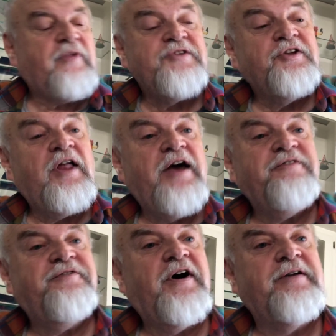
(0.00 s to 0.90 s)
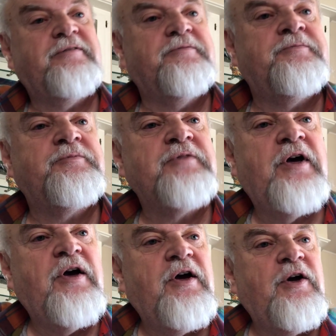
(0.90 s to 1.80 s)
It's a lot of fun.
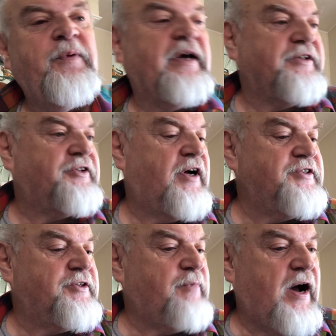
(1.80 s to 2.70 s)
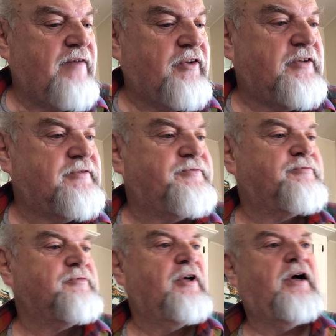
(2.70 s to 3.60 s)
We got tons of Marvel
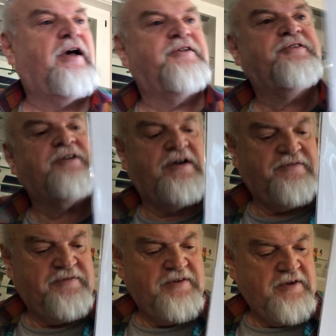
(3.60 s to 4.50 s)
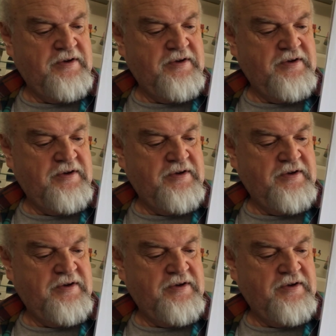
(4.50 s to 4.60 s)
stuff.